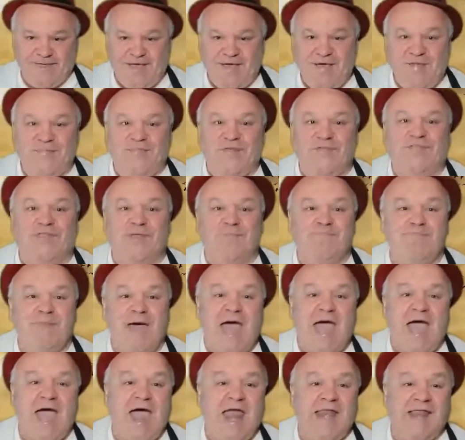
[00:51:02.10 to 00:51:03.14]
that the
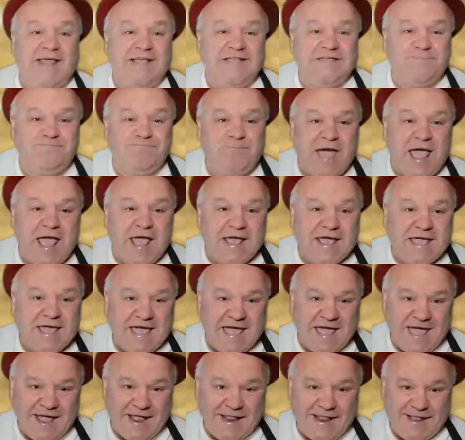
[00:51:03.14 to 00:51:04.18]
man is
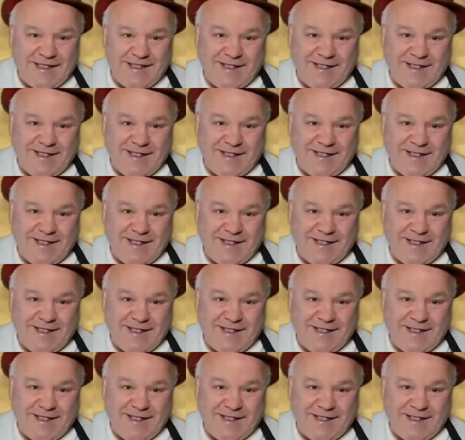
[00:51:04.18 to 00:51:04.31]
baking.